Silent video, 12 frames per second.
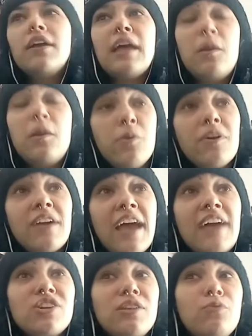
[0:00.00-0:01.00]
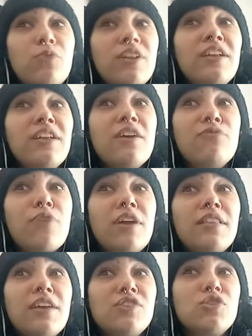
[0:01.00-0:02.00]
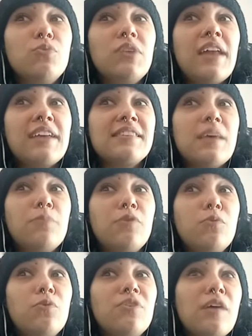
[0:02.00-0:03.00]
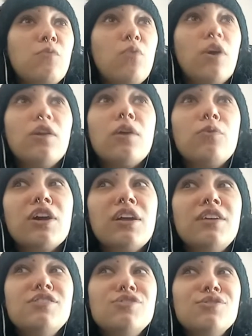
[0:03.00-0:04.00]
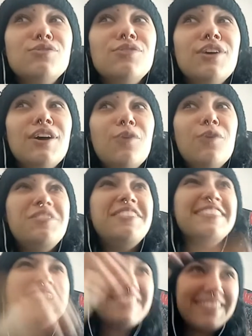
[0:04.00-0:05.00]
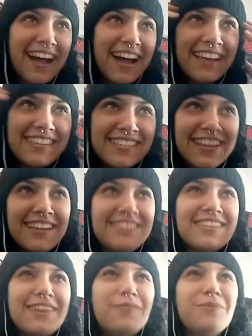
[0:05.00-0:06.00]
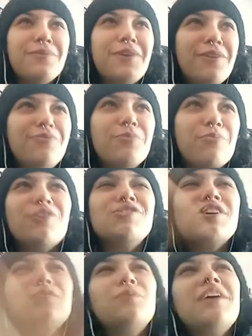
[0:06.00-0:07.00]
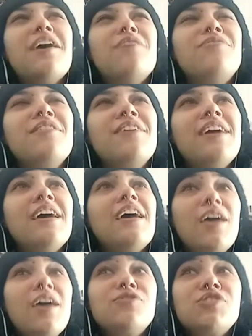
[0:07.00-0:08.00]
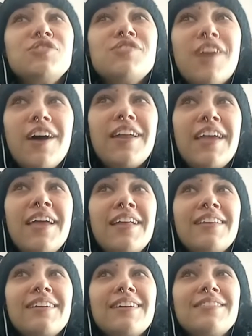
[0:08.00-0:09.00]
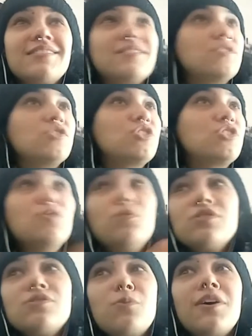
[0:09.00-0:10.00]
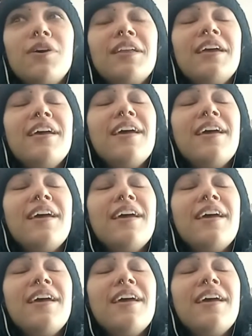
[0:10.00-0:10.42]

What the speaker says: And we were actually really afraid that she wouldn't accept it. We were like, what are we going to do with this nice idea of a project we have here if she's not in? Because she was the one.